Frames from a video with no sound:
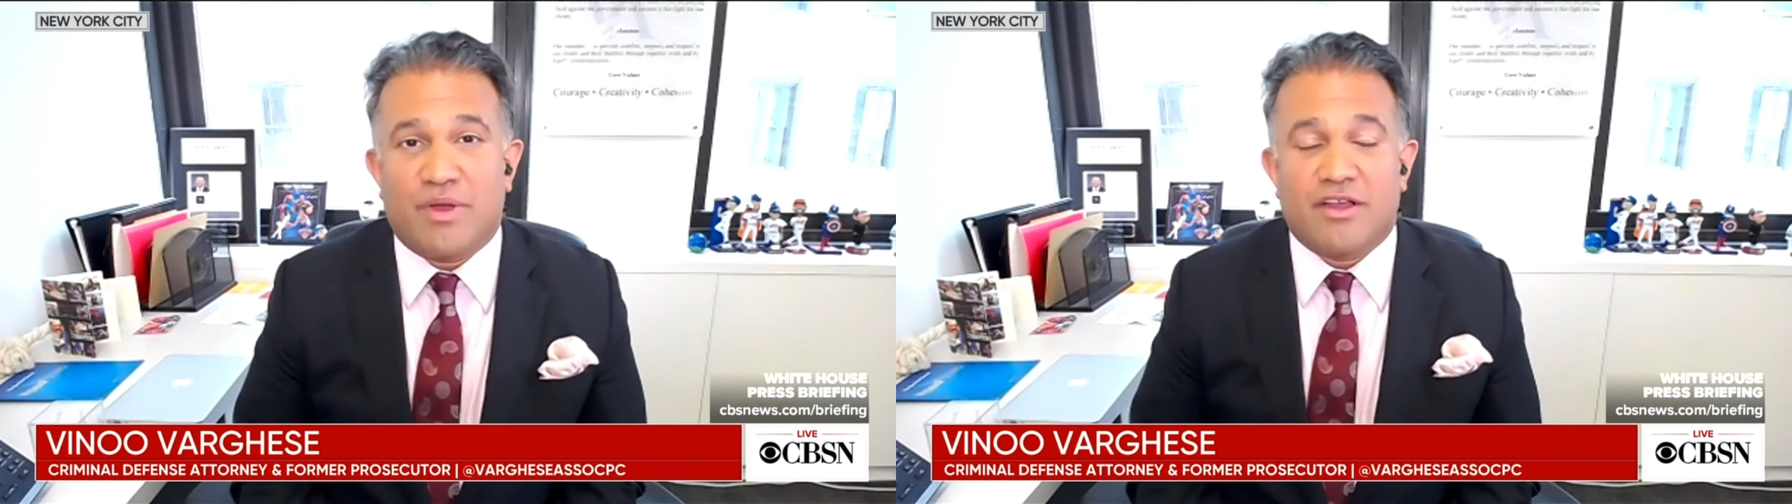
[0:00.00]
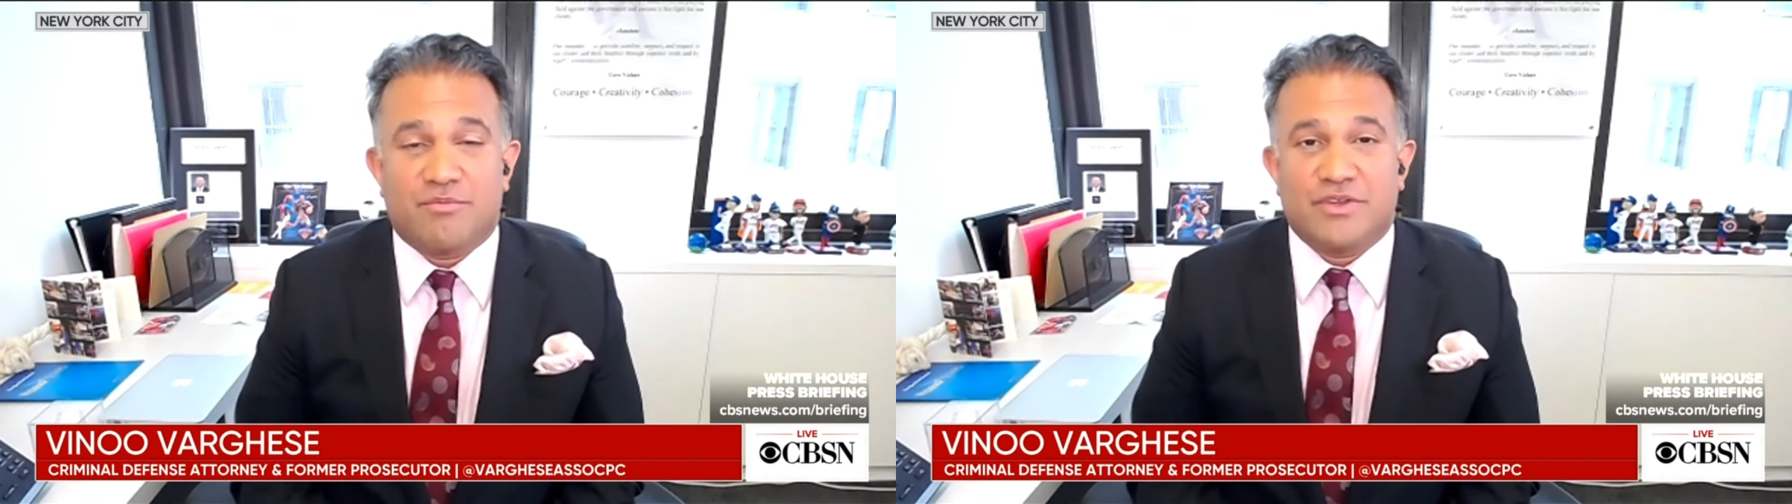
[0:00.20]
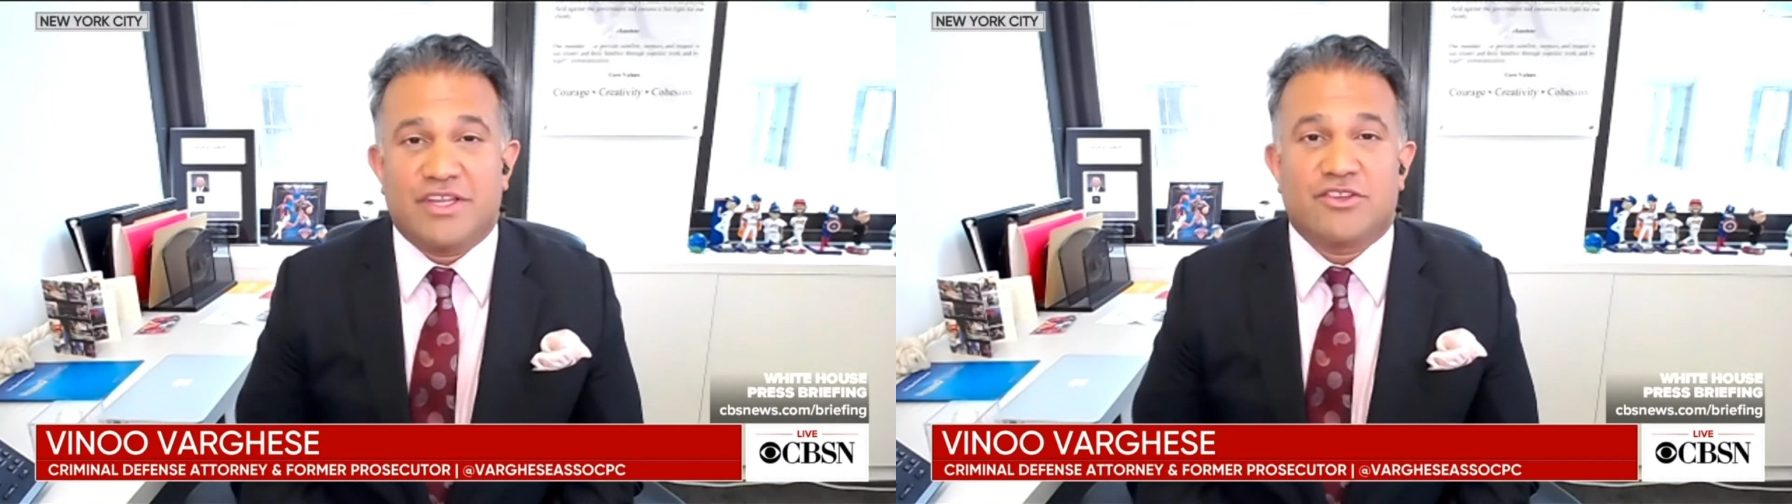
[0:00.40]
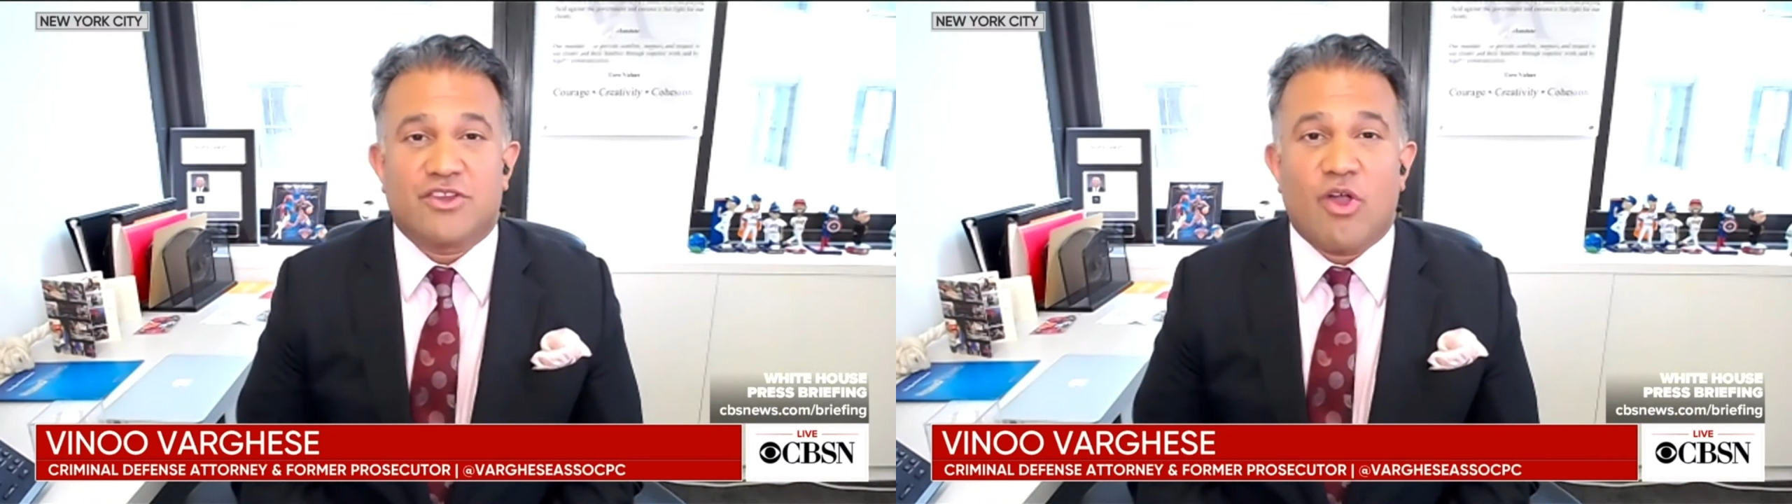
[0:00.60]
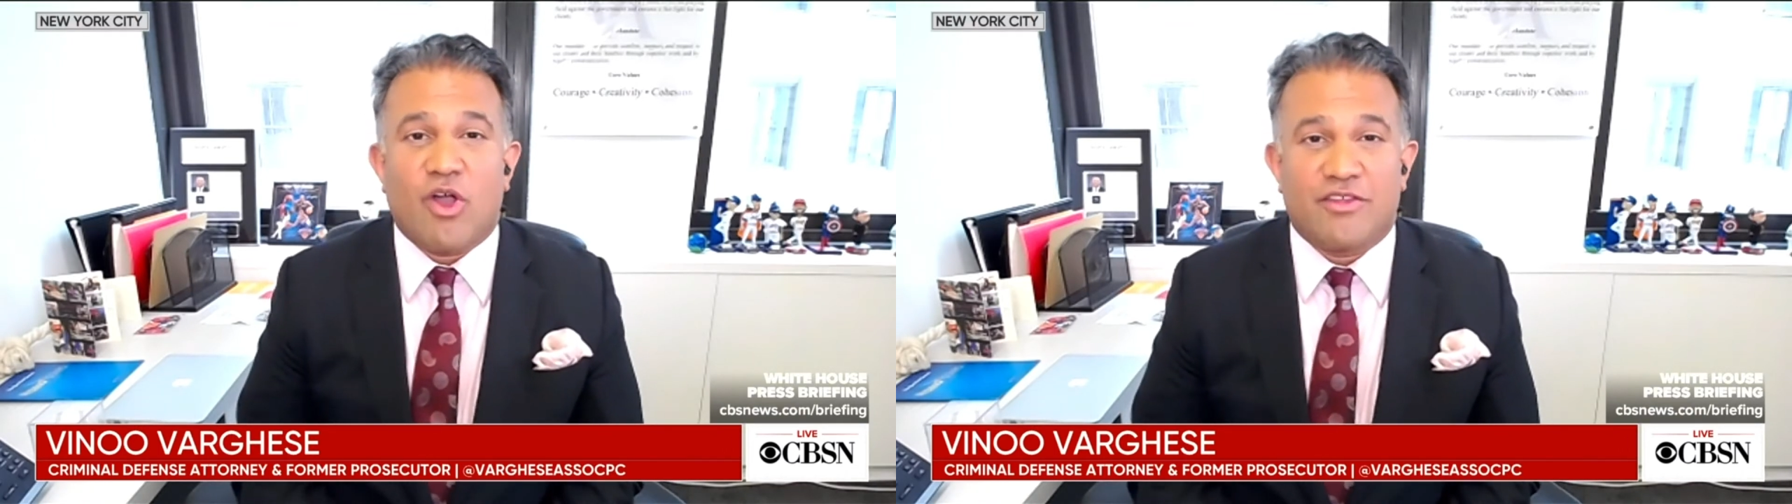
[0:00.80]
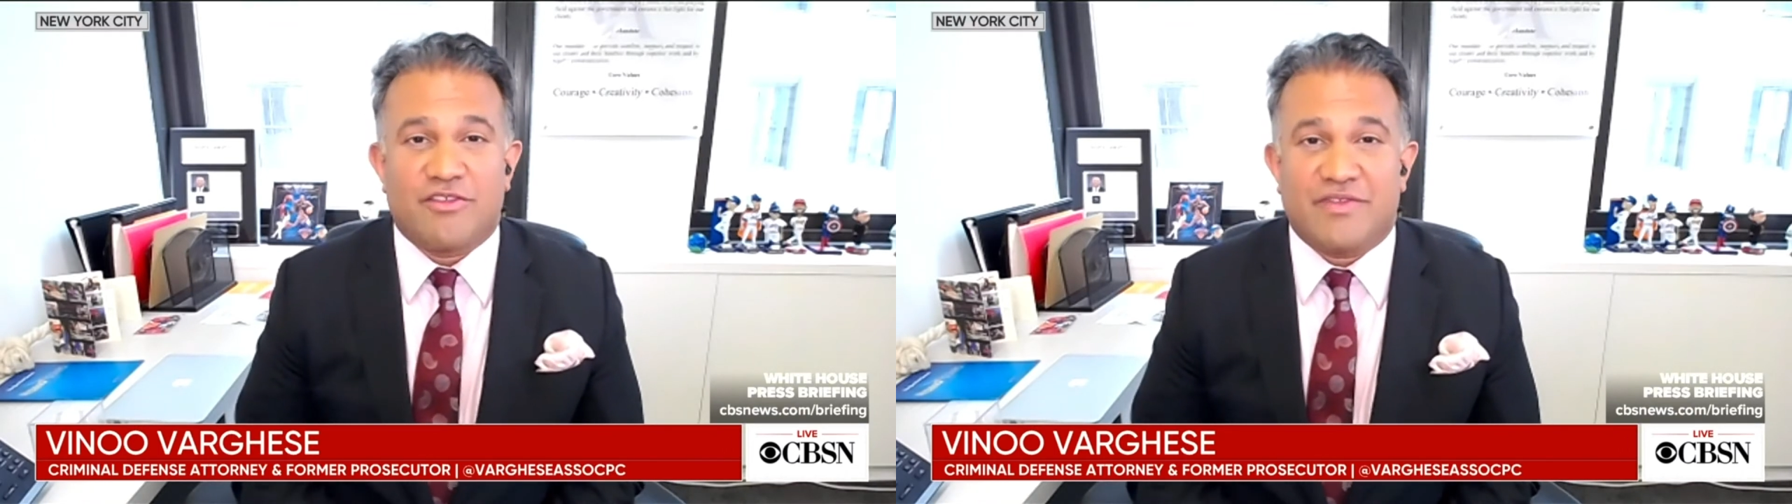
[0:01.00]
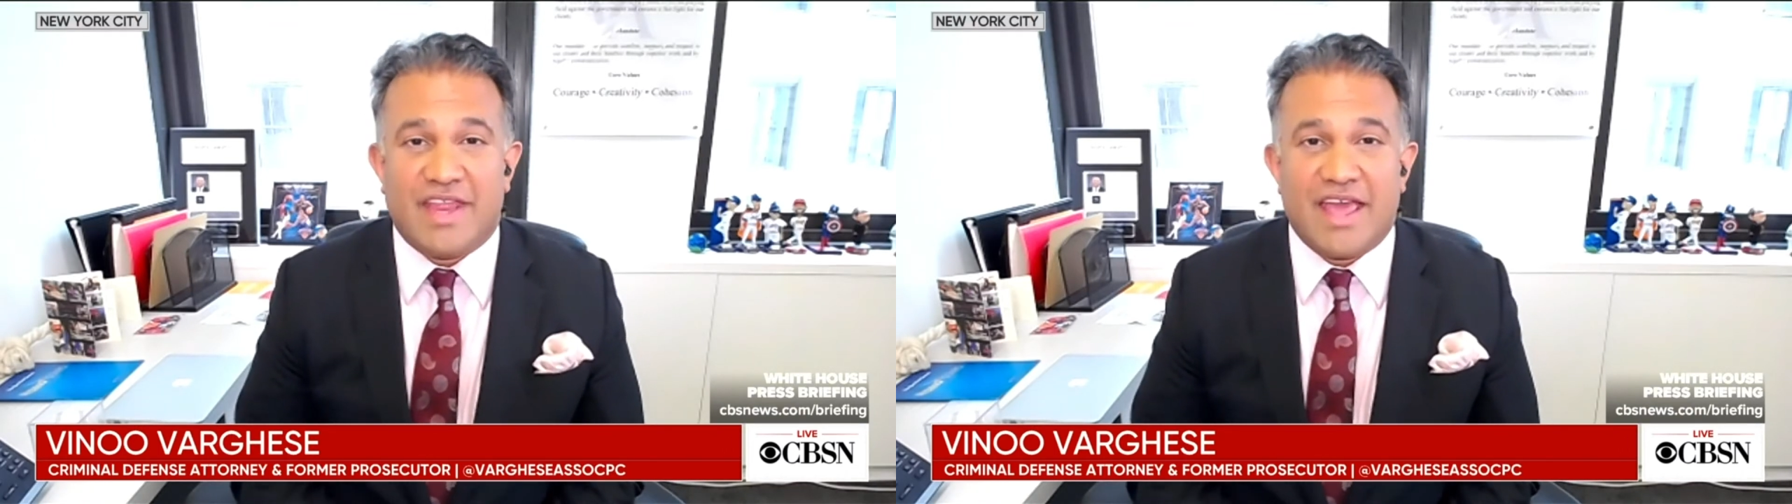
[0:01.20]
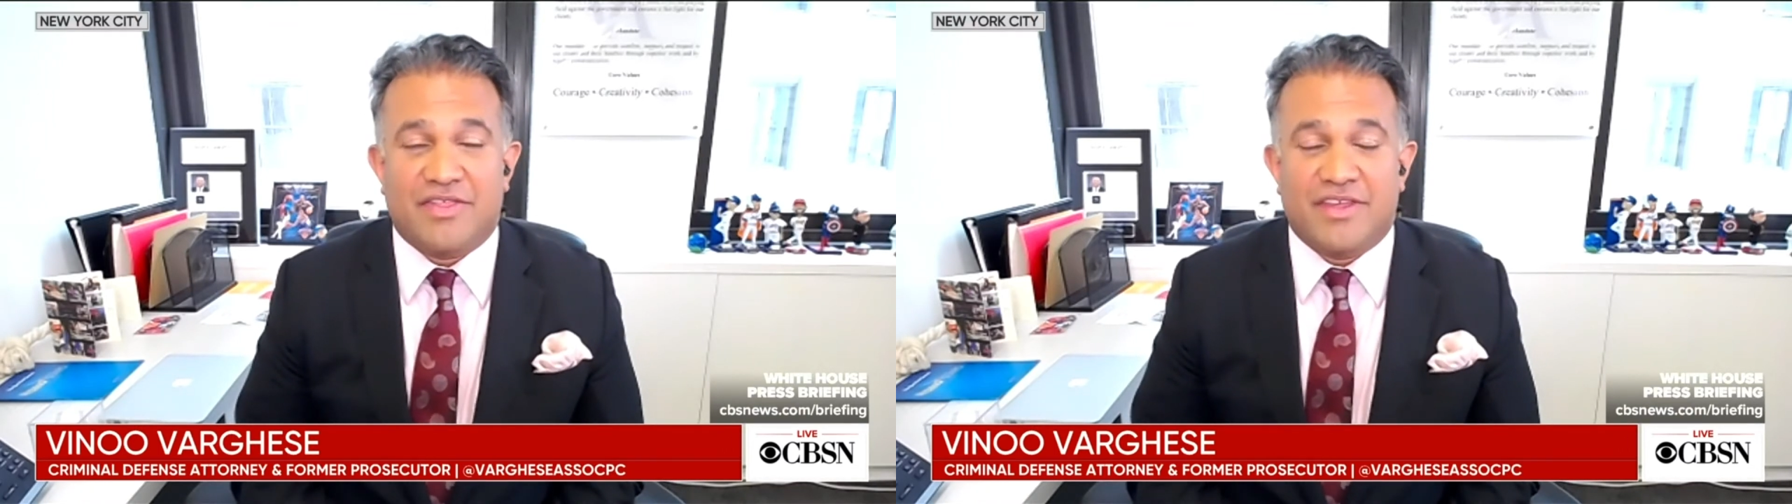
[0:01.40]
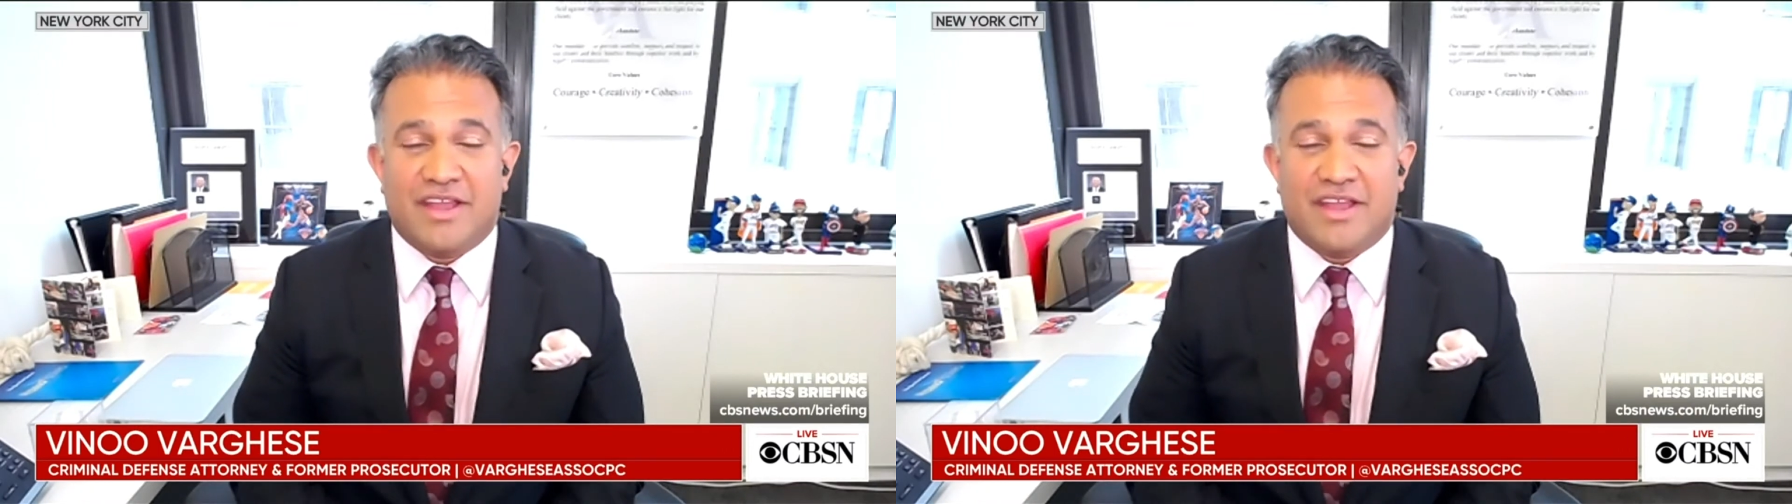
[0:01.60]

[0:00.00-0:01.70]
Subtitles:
potential cause of death.